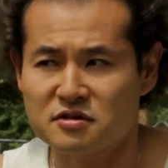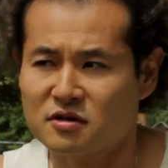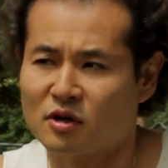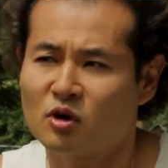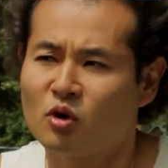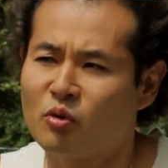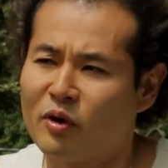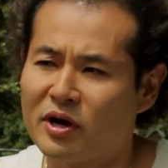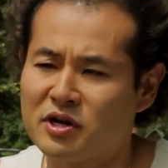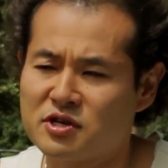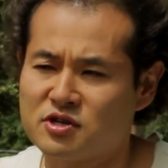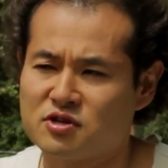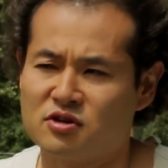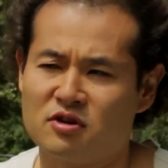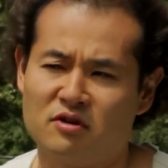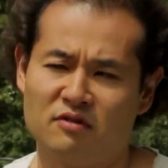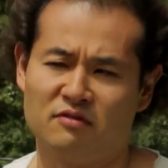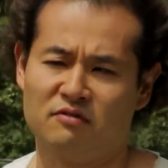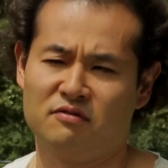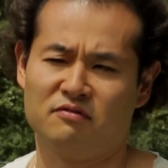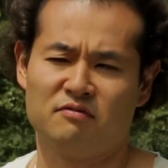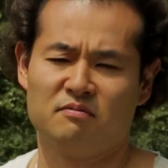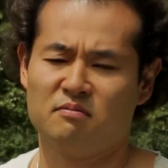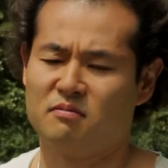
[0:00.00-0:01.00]
a question of
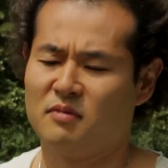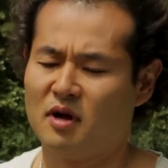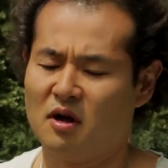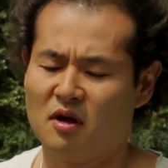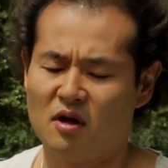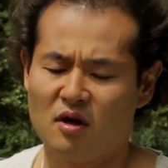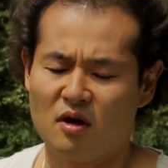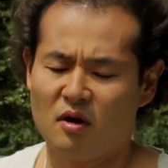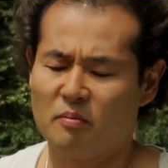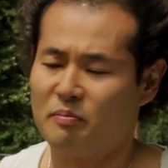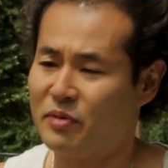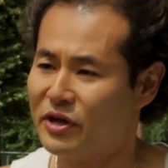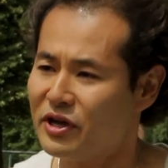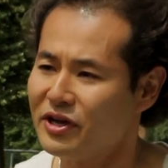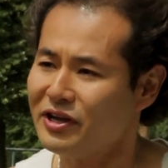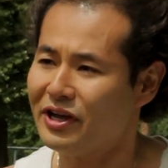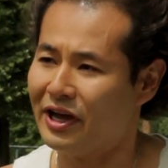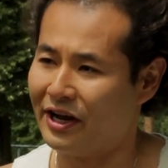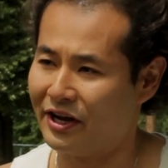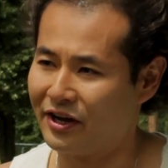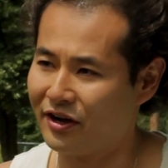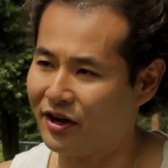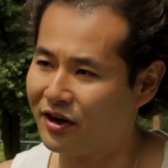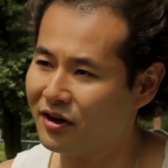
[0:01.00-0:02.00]

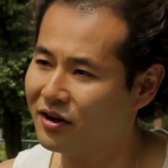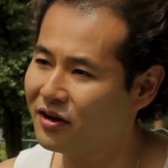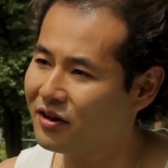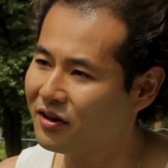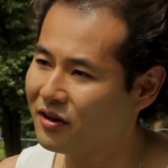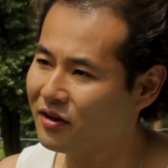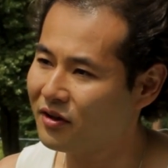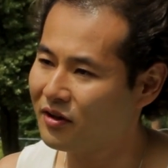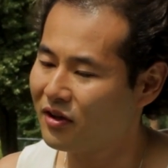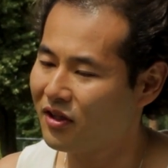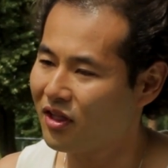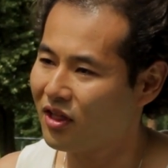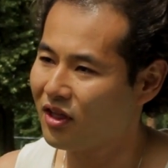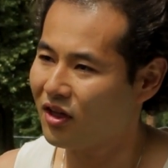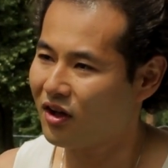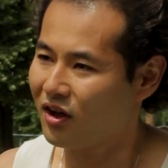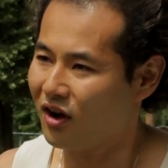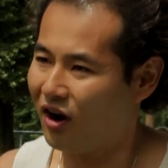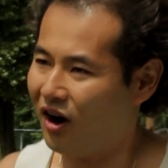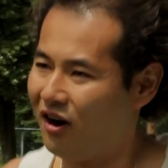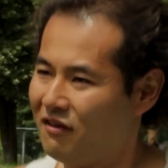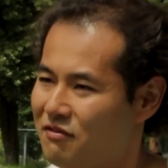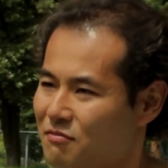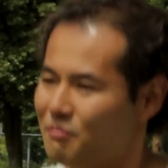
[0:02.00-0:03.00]
being.
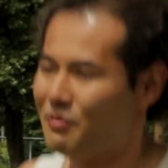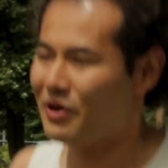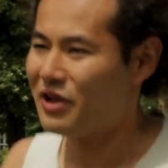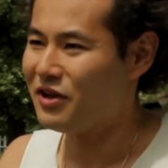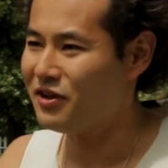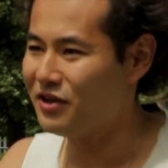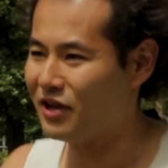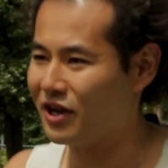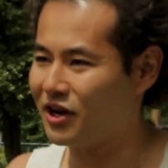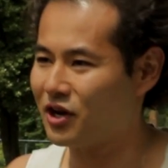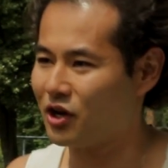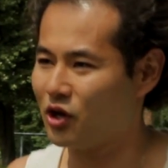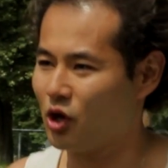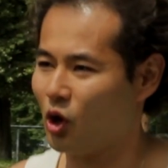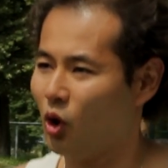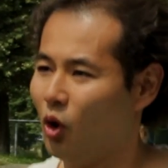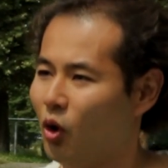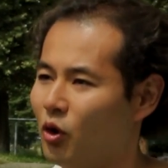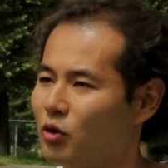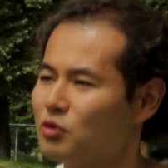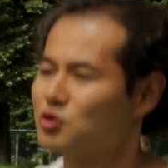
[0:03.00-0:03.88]
Of being your